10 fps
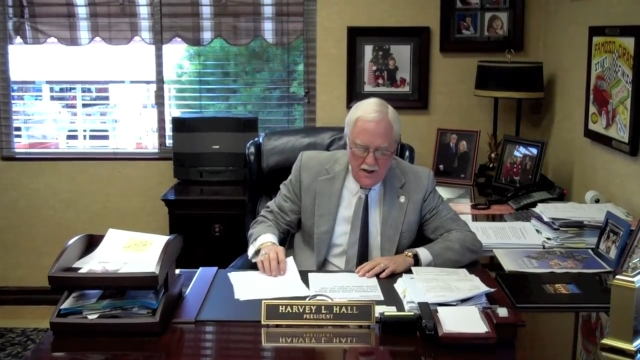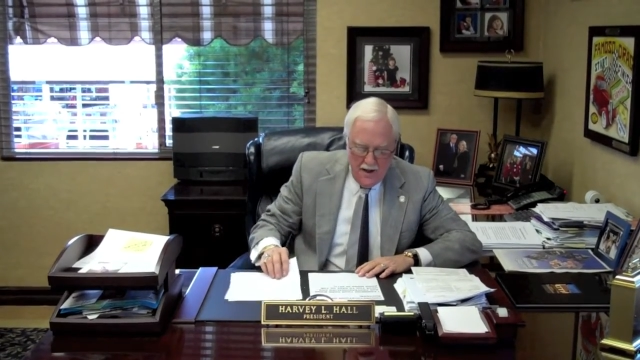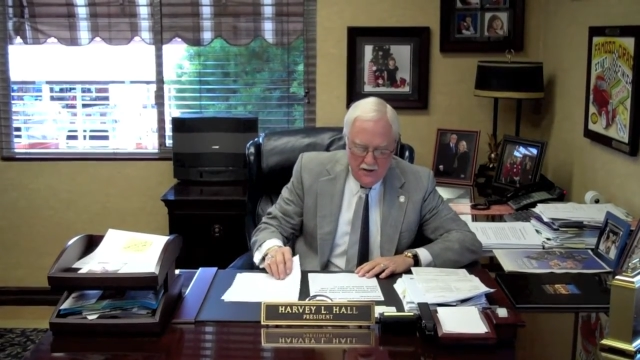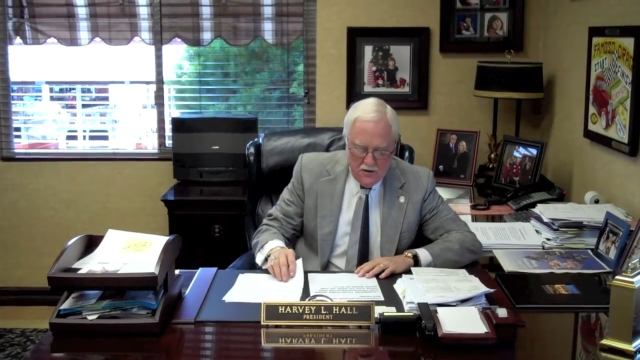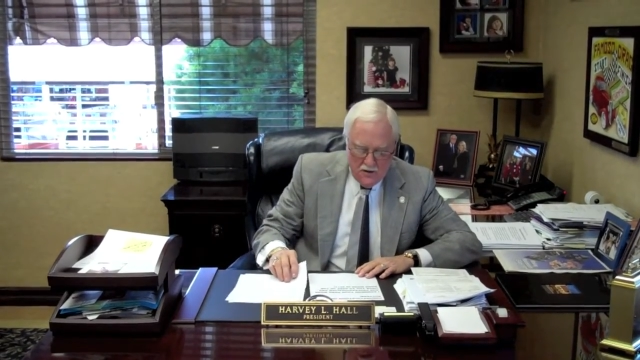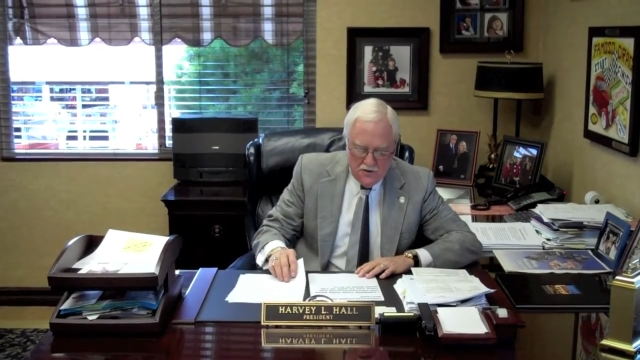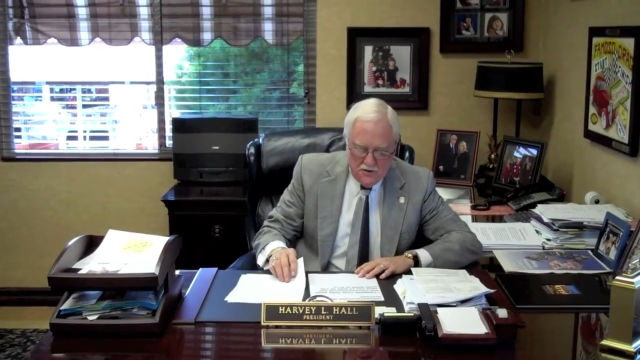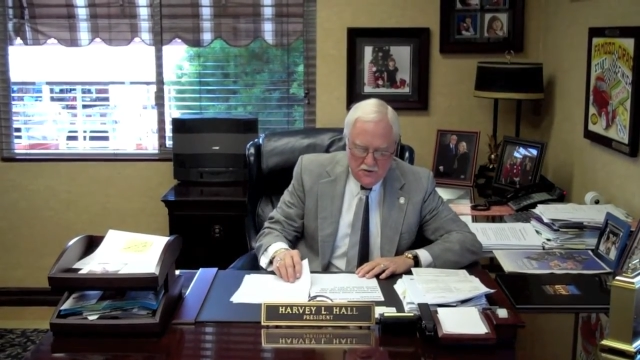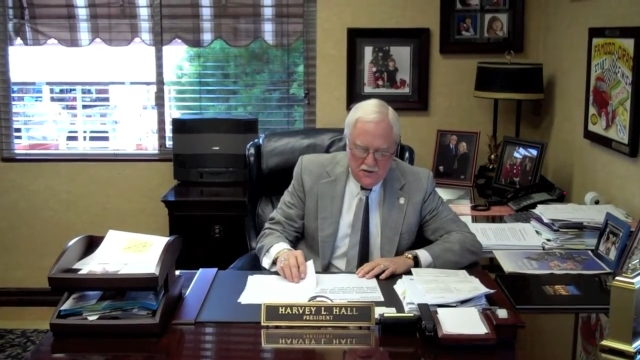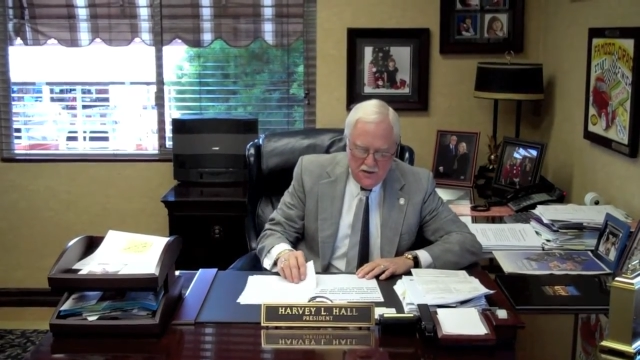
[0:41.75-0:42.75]
and
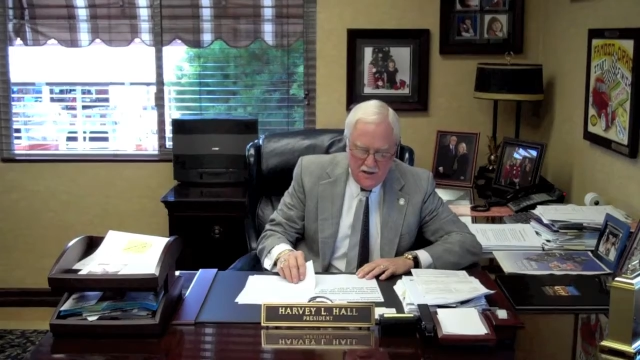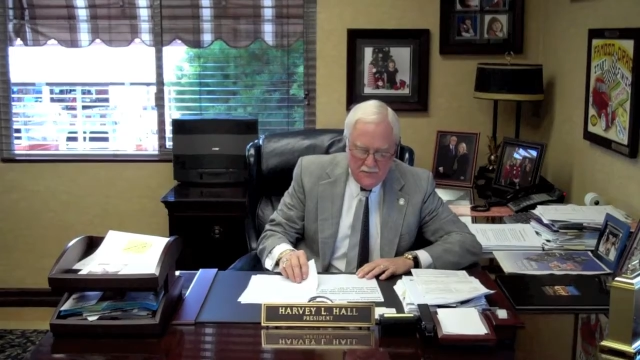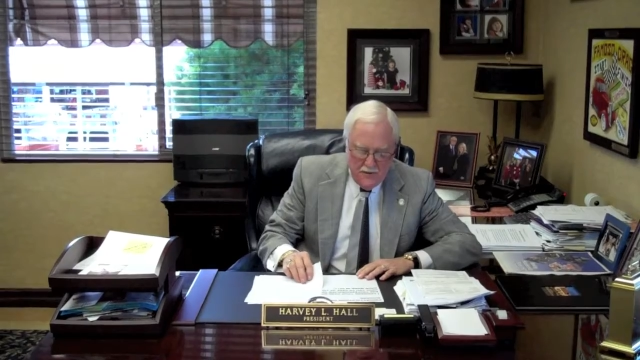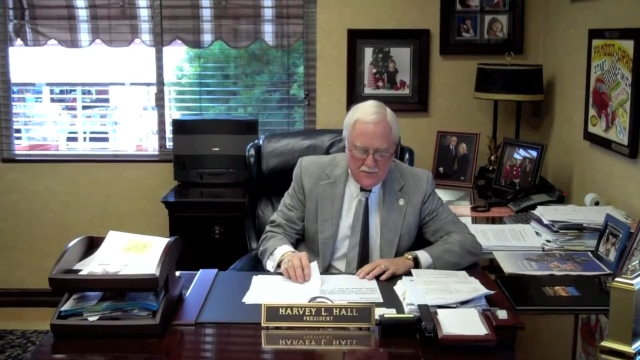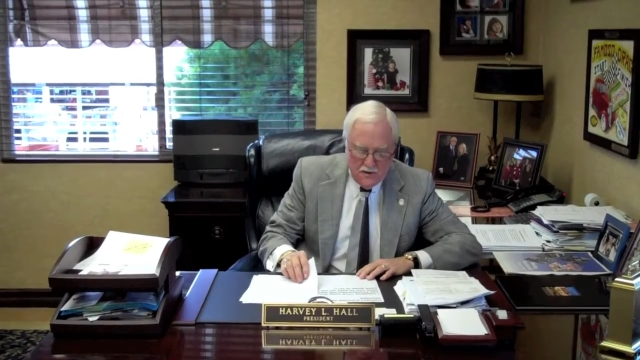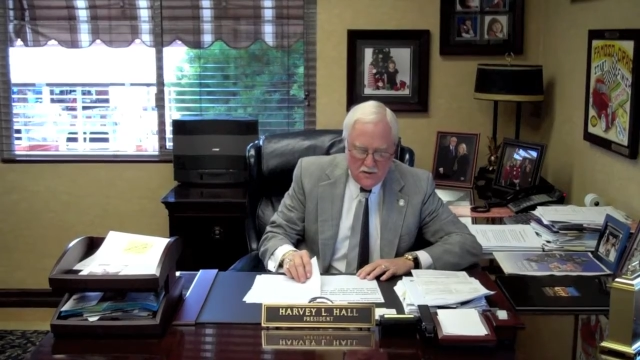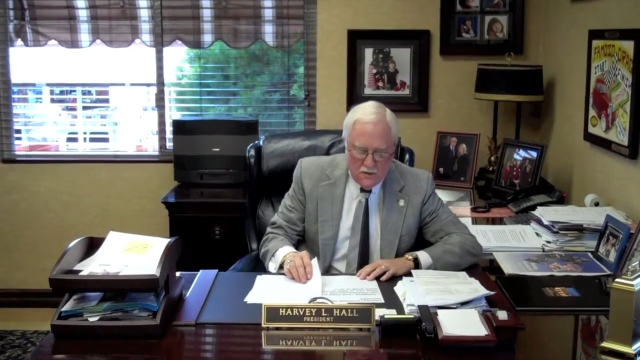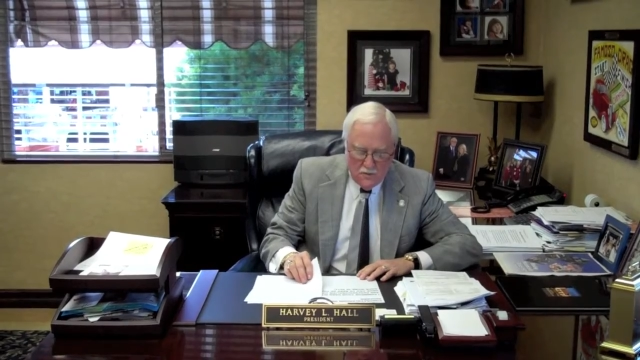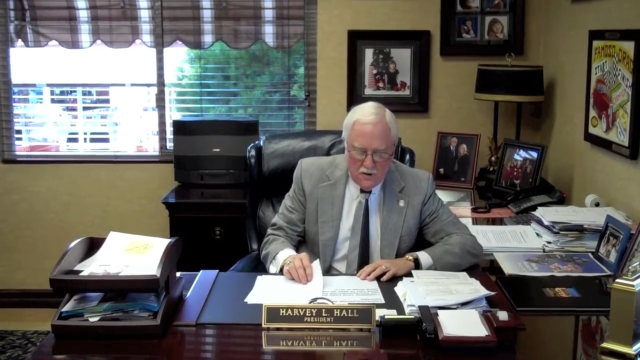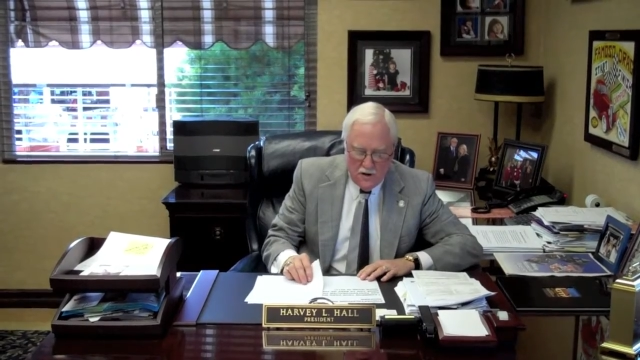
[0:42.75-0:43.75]
urge you to keep up the
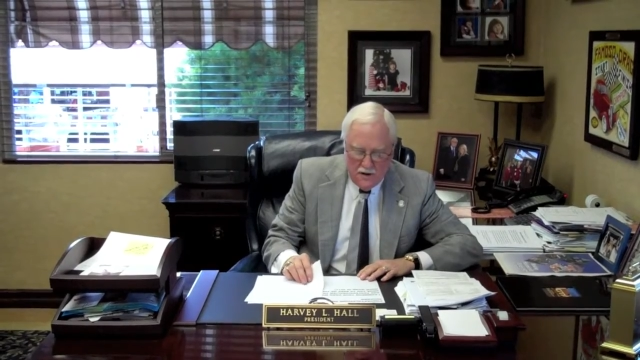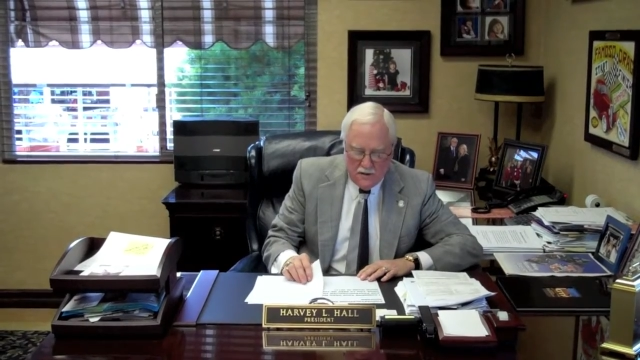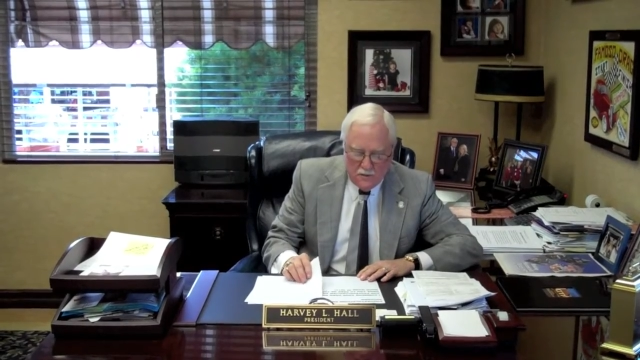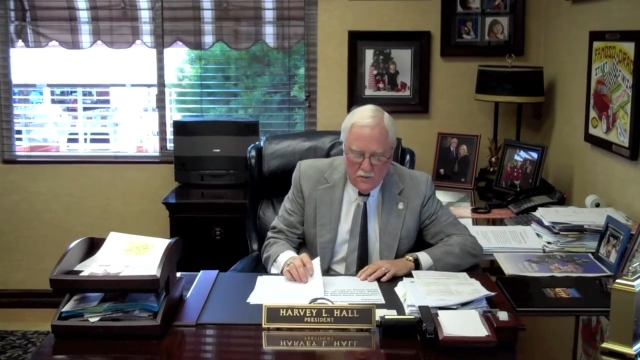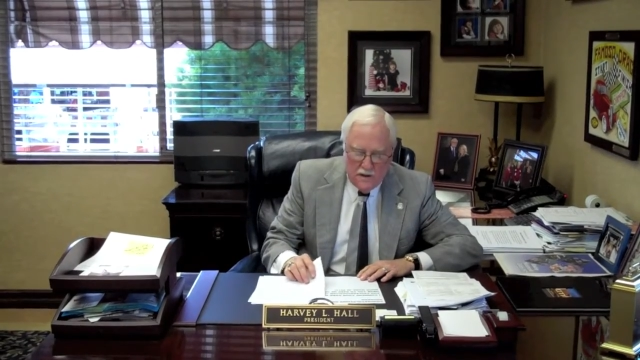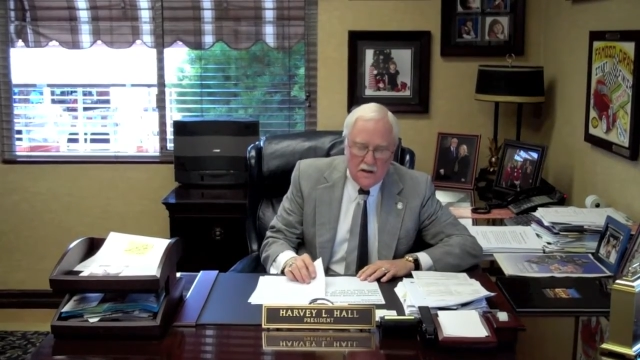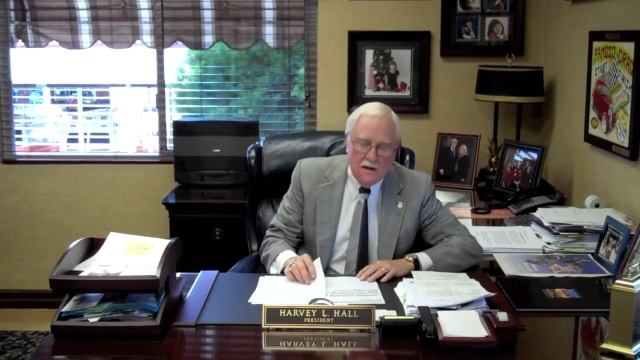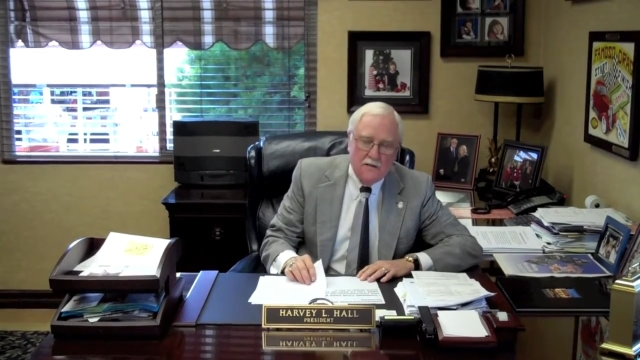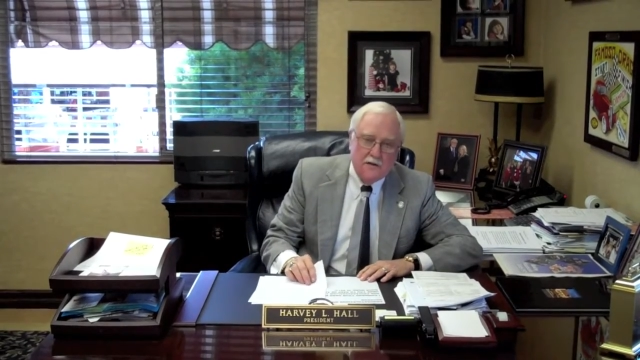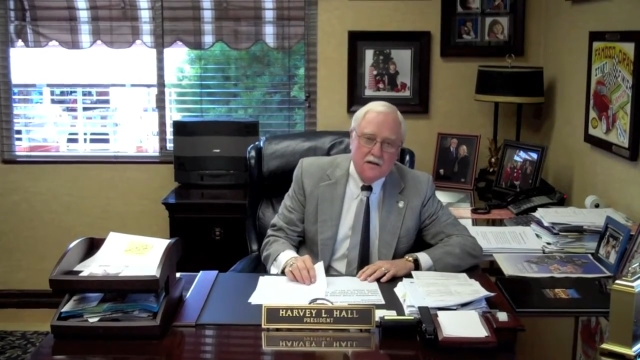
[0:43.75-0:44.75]
good work in
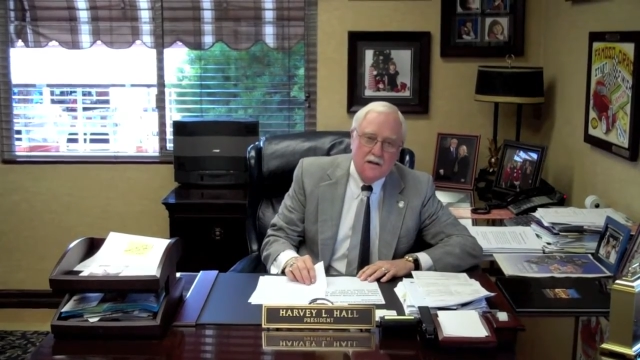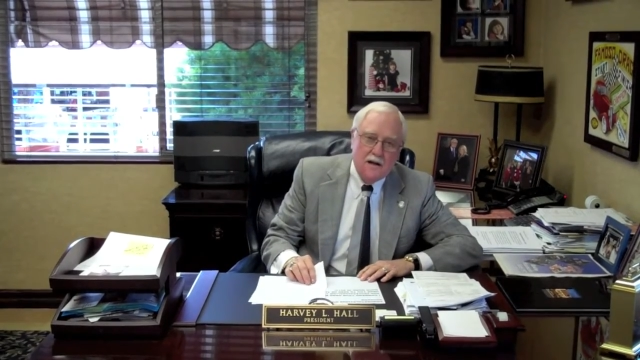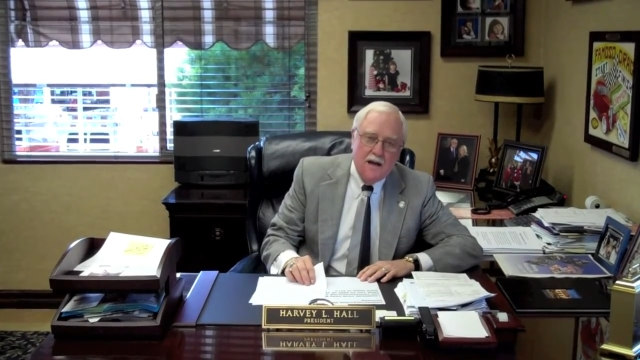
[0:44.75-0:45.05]
2011